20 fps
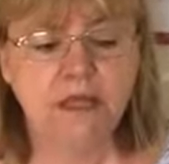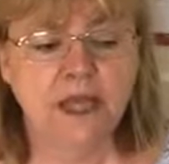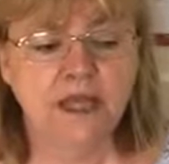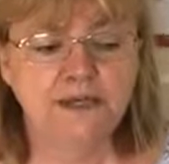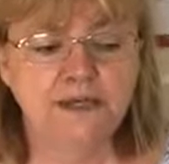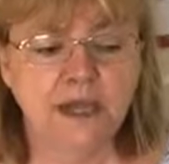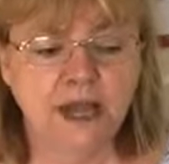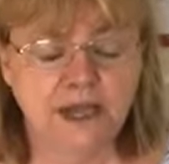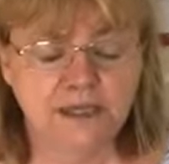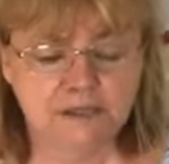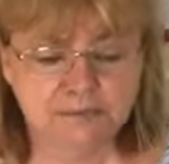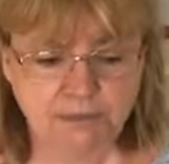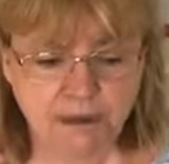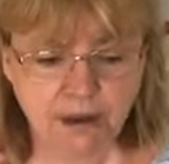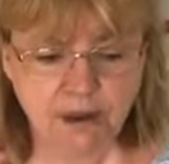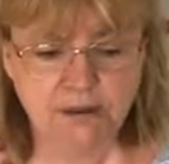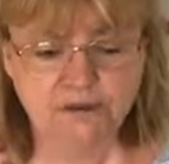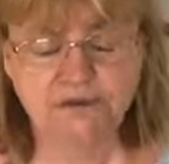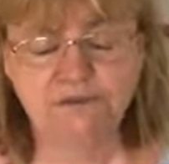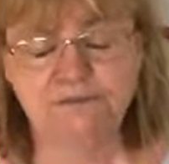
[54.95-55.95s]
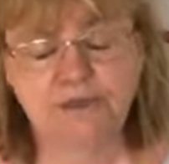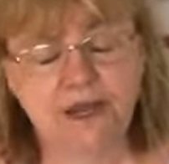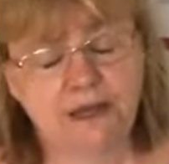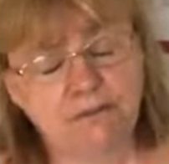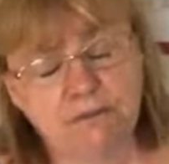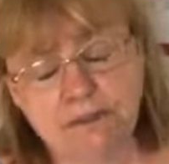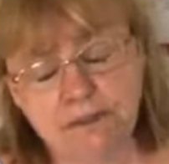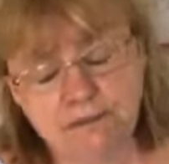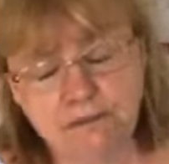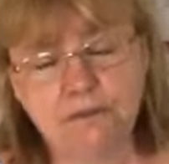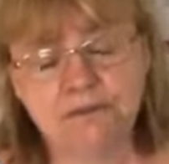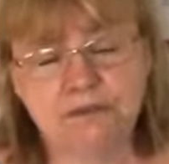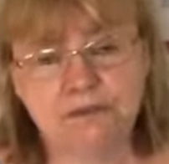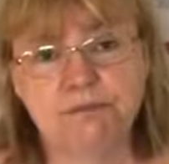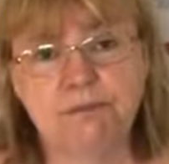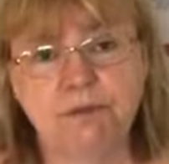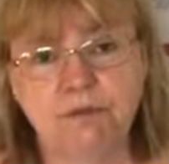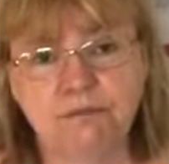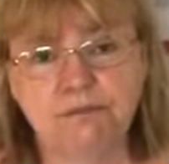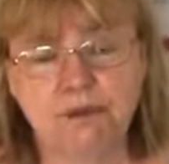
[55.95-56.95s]
And as part of that, well, the most
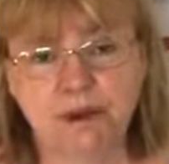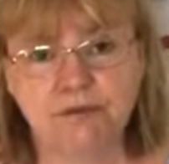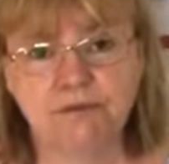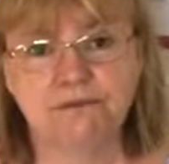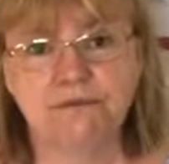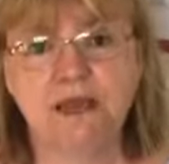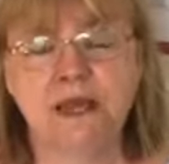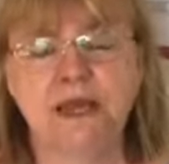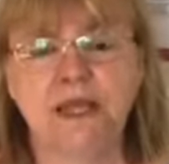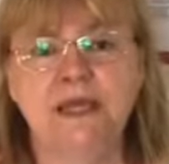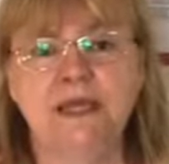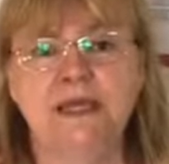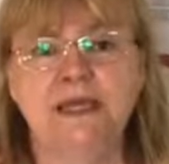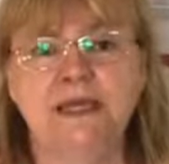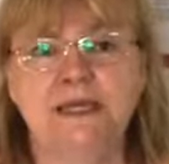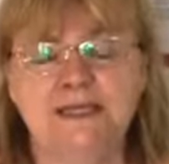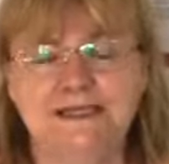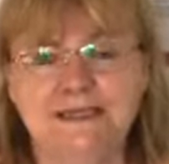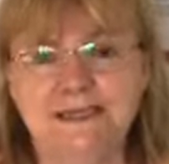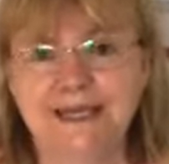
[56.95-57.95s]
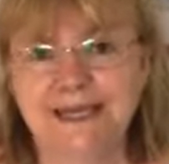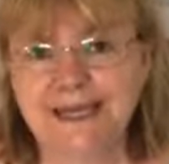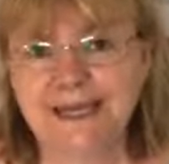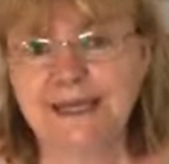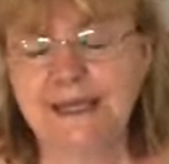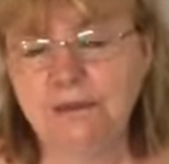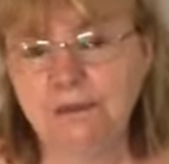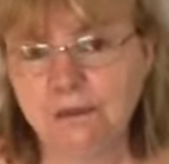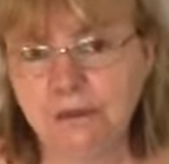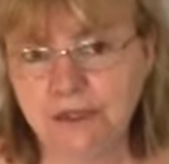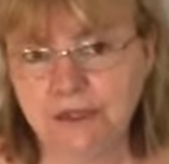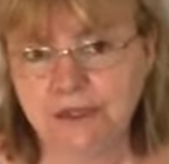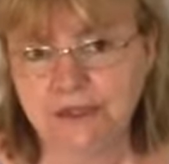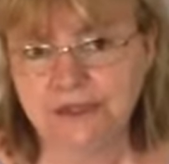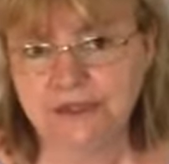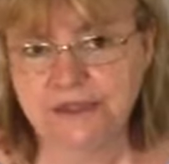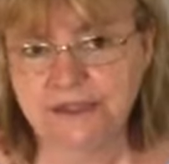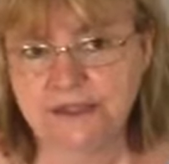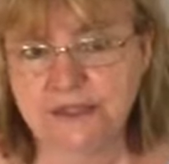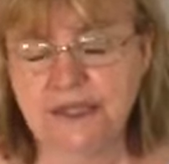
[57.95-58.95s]
important part of that is the
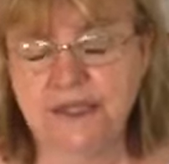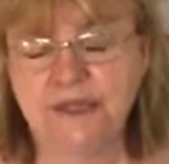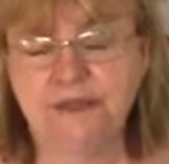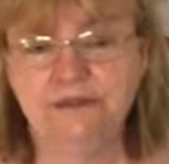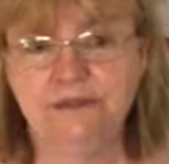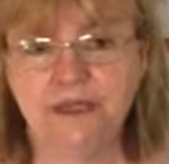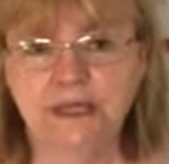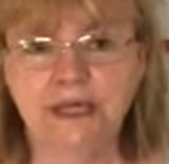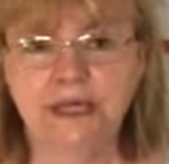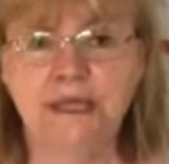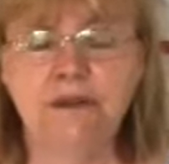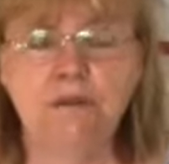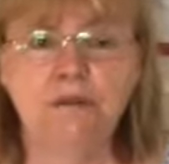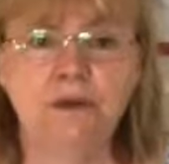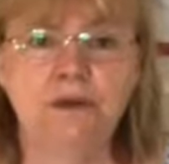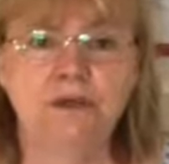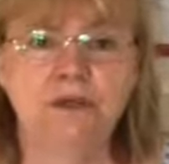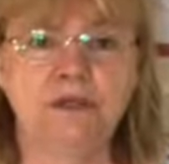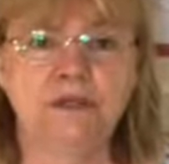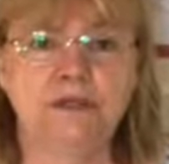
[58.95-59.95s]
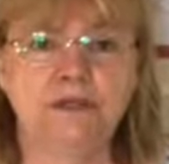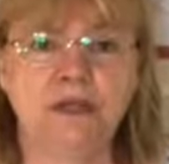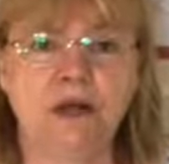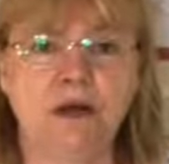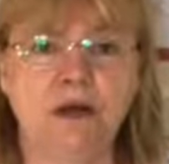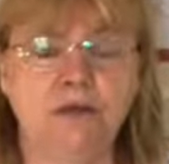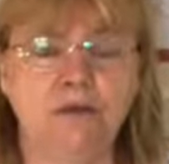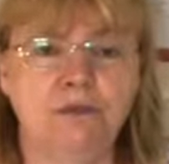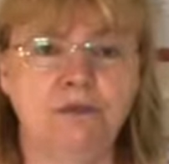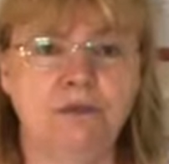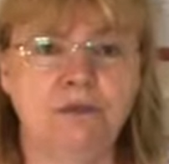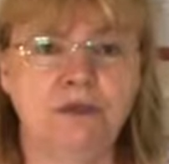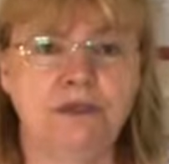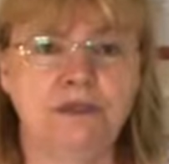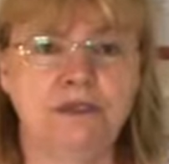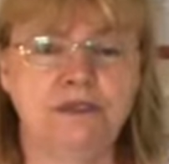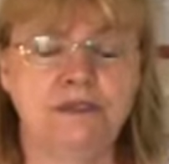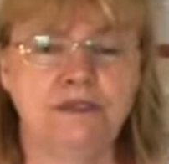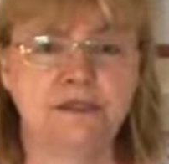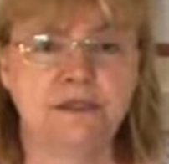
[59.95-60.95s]
keywords. The keywords are the
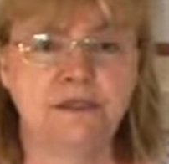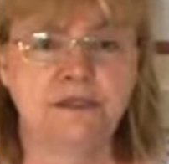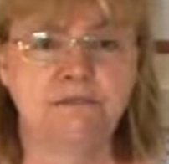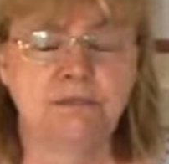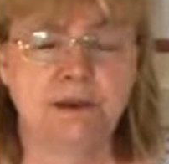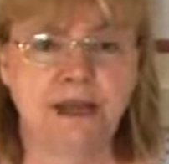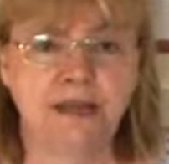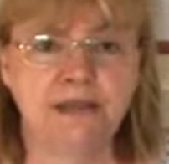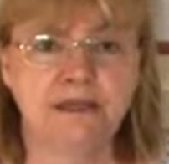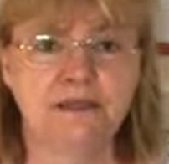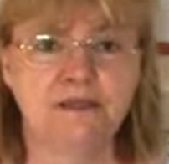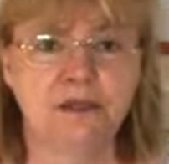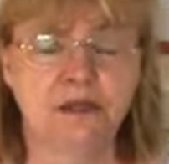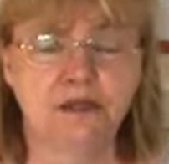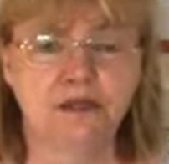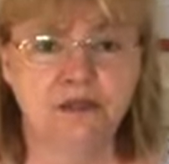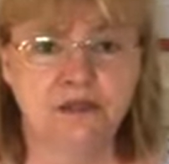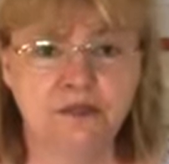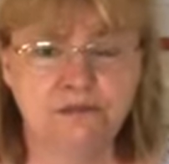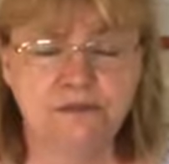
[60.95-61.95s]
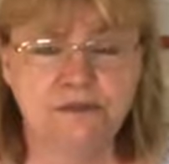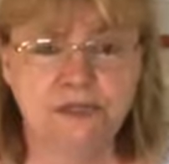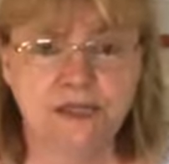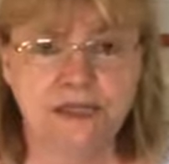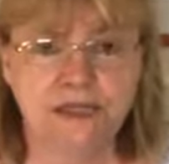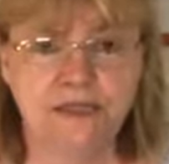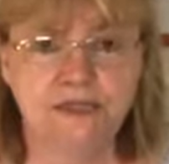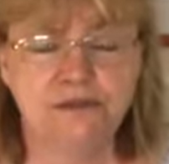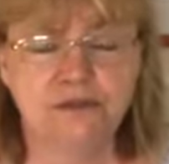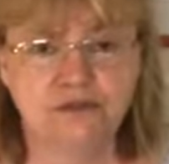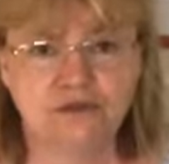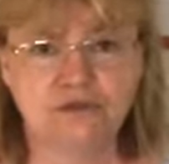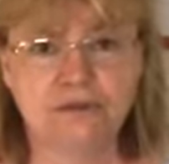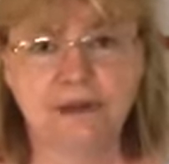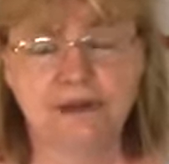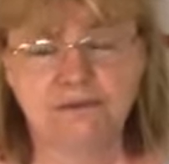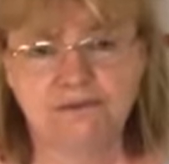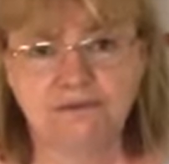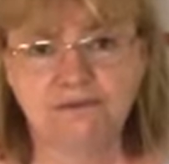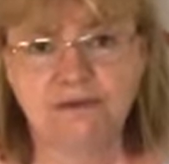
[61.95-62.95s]
words that the buyers are using to
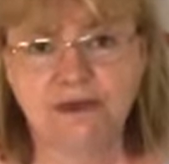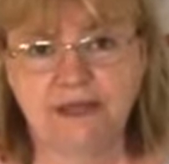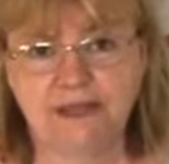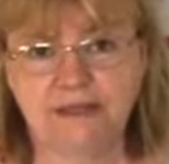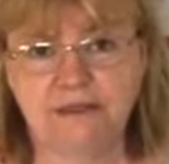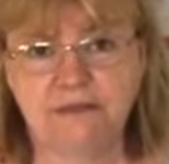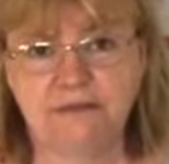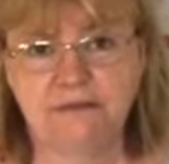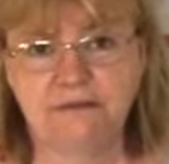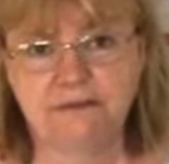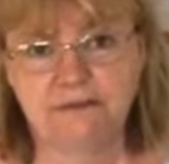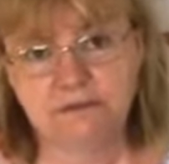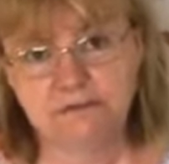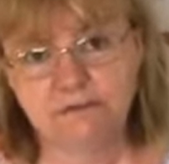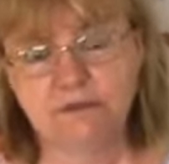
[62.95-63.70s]
try and find the